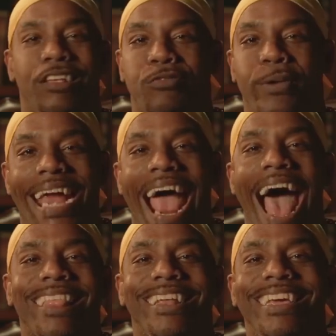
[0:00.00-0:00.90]
because
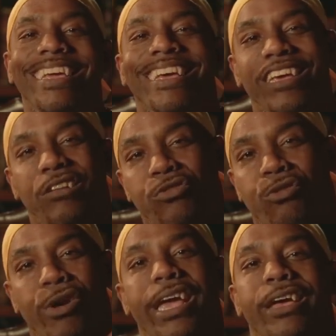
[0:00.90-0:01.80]
reality is
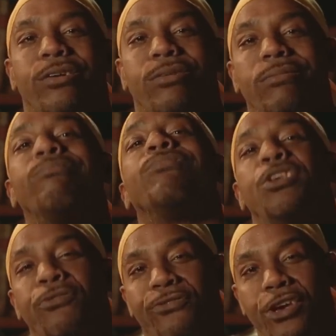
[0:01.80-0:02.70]
real.
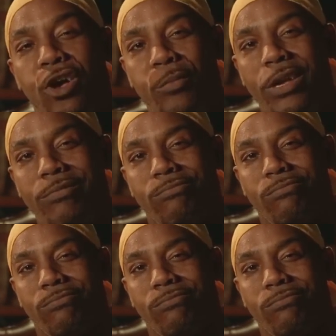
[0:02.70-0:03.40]
You feel me?